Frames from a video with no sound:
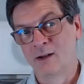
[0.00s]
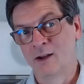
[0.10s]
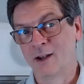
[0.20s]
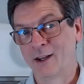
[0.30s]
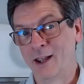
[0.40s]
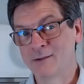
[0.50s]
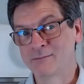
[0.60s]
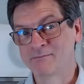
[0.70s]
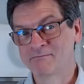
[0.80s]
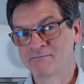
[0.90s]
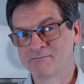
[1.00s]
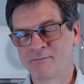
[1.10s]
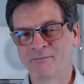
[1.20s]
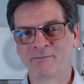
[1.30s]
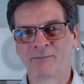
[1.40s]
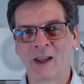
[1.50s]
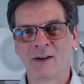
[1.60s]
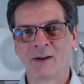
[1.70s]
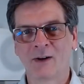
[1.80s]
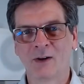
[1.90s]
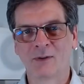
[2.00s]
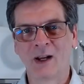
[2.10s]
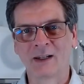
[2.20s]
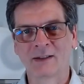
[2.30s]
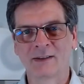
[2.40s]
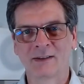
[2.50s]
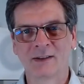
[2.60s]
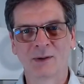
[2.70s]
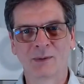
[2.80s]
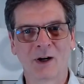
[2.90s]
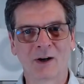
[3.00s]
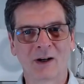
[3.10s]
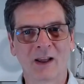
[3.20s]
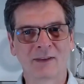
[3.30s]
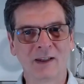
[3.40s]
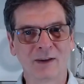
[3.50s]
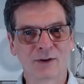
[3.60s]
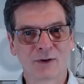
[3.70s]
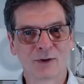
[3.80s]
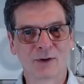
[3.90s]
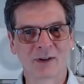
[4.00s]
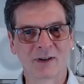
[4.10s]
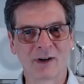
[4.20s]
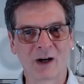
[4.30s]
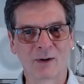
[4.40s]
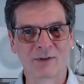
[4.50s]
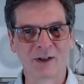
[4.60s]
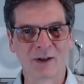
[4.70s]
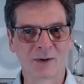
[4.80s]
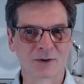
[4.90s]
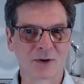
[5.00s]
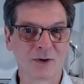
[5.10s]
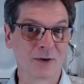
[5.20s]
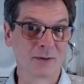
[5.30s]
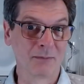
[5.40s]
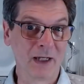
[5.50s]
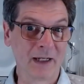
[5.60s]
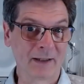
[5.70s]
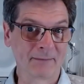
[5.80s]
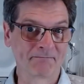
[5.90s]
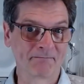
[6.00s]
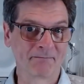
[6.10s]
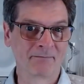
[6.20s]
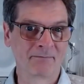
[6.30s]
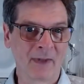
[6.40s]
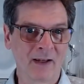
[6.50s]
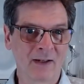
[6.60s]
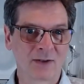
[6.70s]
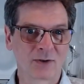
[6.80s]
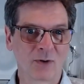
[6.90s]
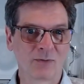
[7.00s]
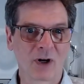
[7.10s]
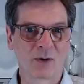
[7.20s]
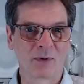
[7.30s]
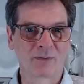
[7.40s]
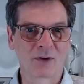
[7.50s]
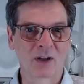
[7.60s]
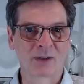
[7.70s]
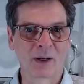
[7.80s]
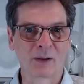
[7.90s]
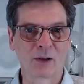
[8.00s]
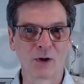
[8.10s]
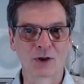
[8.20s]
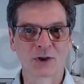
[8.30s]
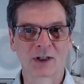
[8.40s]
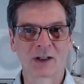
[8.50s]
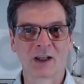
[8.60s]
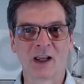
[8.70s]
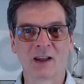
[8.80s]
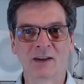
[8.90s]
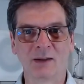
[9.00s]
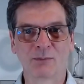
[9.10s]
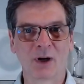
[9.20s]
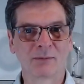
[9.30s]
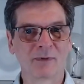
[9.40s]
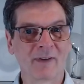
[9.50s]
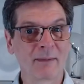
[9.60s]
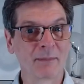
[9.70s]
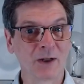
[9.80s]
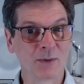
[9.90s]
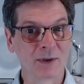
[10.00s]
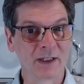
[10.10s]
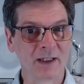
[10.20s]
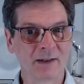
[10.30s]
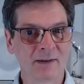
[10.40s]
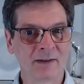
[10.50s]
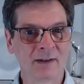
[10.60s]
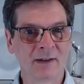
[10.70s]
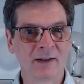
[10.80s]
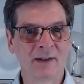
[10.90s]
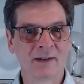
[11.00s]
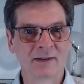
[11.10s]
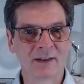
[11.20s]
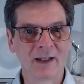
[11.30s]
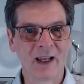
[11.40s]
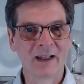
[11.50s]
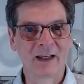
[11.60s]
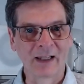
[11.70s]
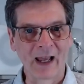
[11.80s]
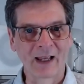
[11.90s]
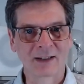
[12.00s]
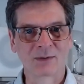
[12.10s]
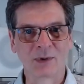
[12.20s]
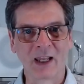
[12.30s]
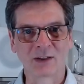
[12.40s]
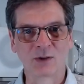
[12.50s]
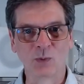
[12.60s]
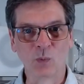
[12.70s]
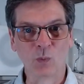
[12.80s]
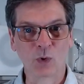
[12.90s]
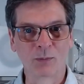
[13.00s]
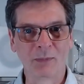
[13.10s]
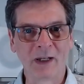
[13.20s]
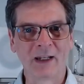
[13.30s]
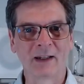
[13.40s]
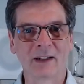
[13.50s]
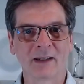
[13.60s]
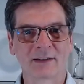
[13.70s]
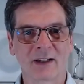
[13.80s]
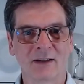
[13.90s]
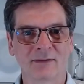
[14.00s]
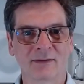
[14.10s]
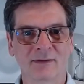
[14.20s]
Hi again. All right, here we are at the third of our videos on meaning. So far we've talked about logic and the problem of ambiguity. Today, at last, we get to word meaning itself.